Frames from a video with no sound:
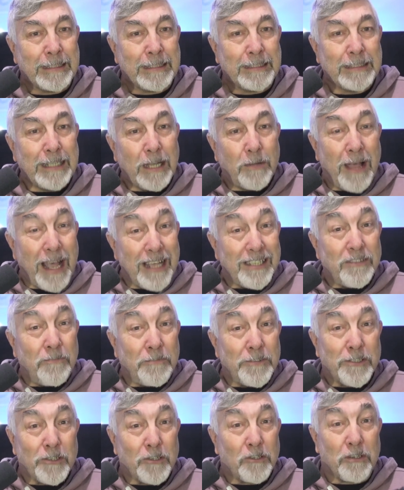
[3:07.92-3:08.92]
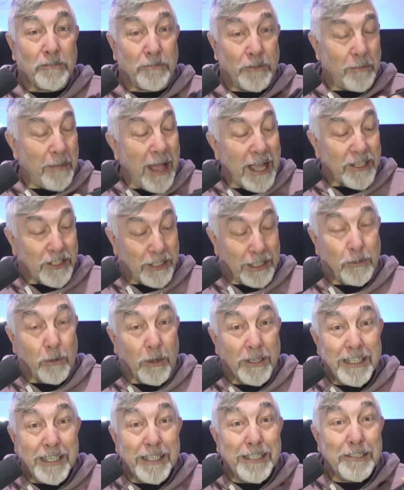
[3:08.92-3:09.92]
Now, as a photographer, I'm actually
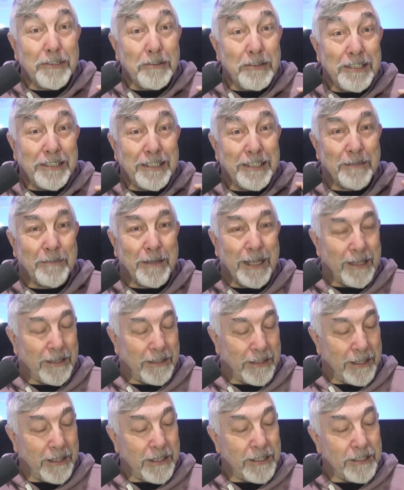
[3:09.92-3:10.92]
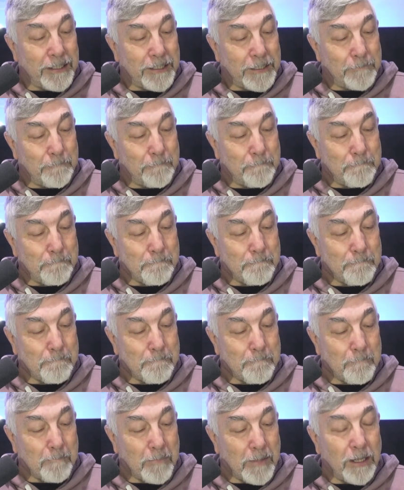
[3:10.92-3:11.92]
quite excited about this.
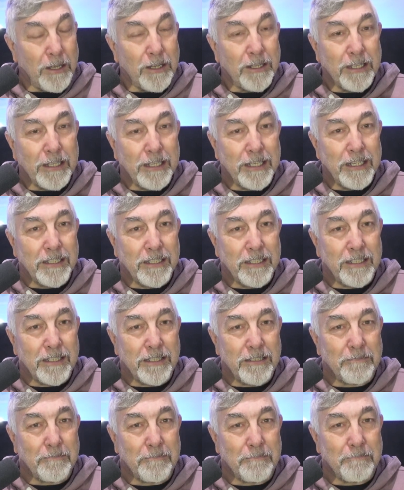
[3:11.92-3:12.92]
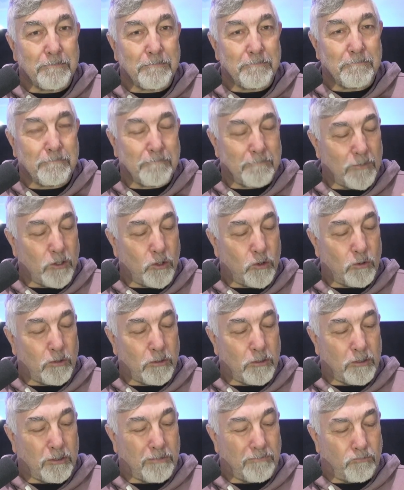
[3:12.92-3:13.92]
I think it's
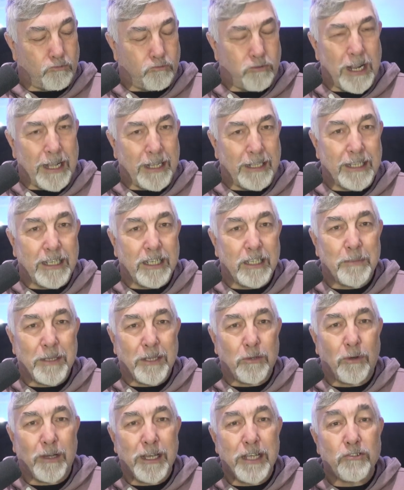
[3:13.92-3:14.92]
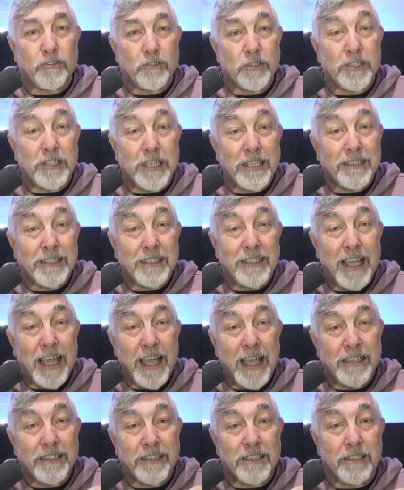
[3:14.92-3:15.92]
really going to be quite interesting to
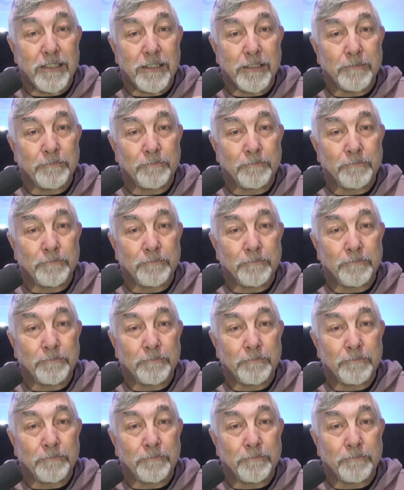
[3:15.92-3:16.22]
test.